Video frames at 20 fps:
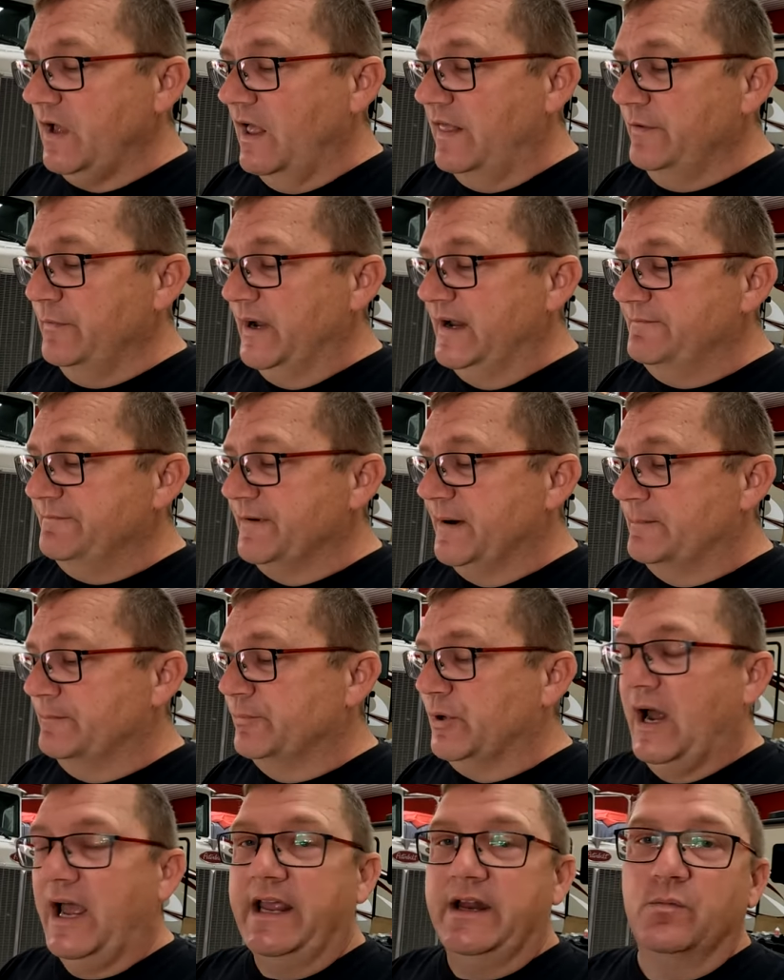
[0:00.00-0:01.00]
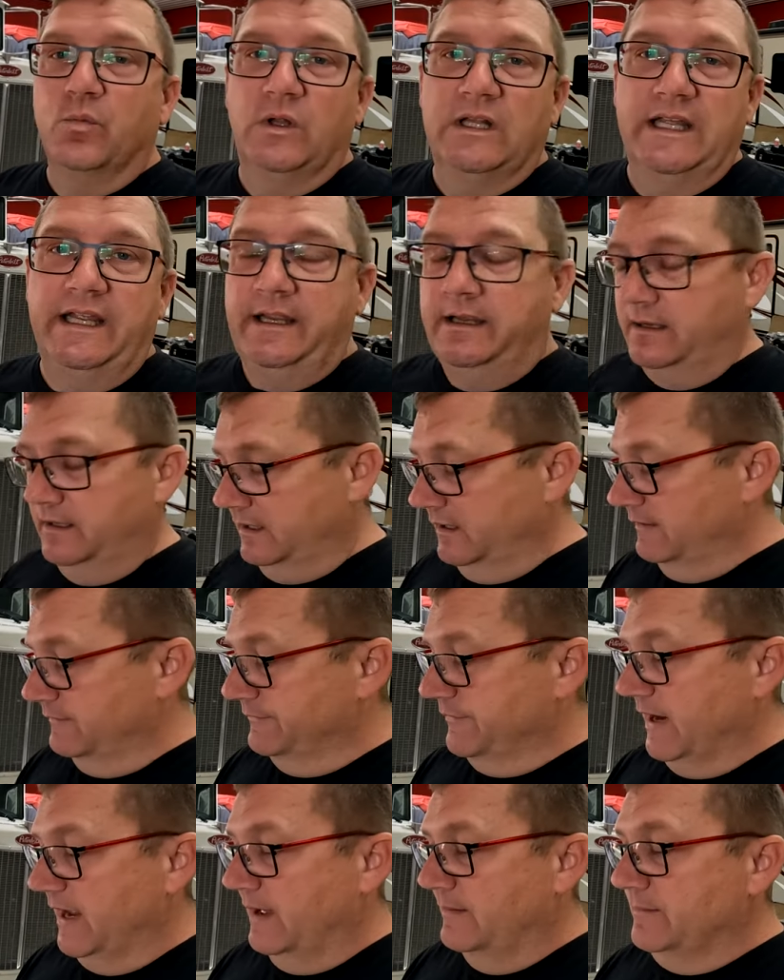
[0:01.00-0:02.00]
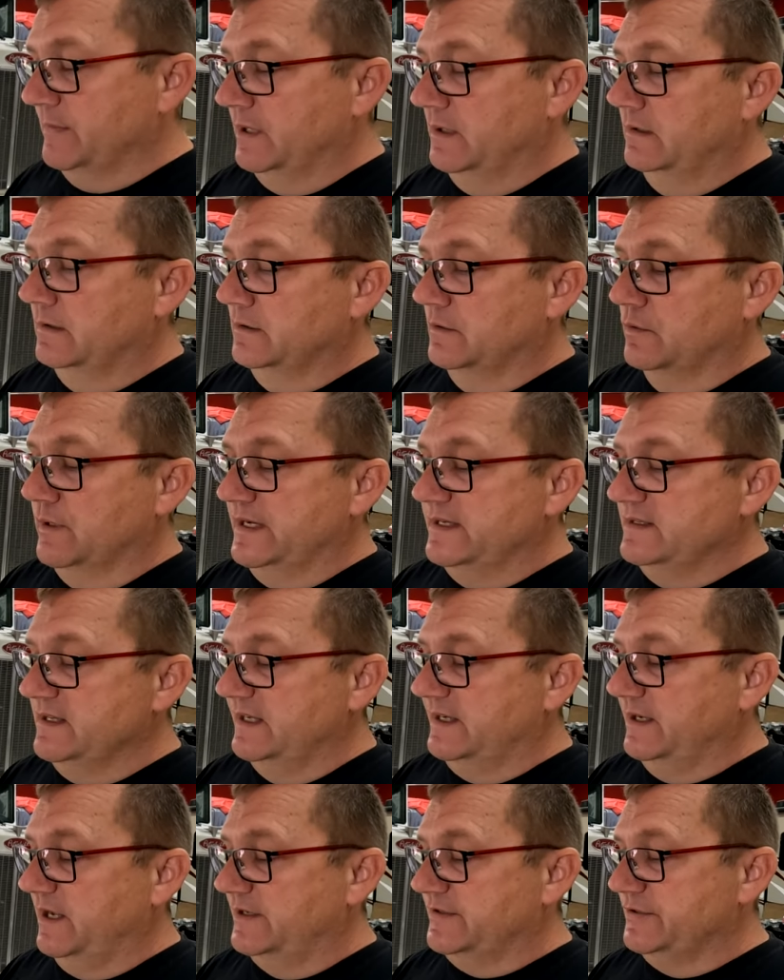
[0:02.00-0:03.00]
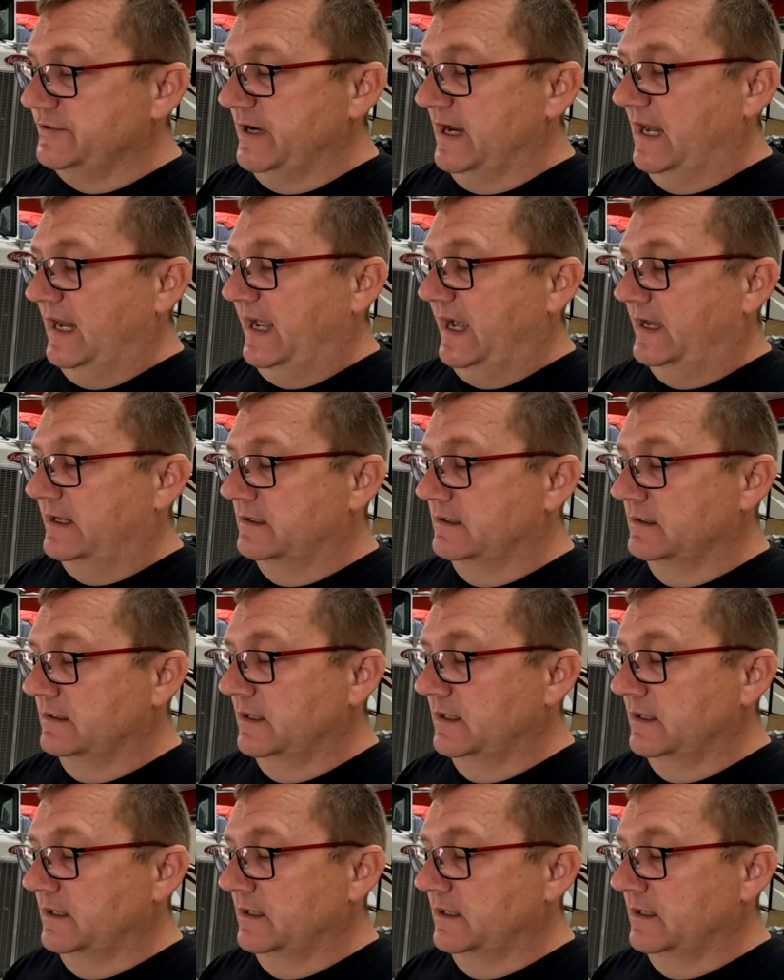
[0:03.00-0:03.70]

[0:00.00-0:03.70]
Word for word: all the way from Brian Woolley from Queensland, Australia.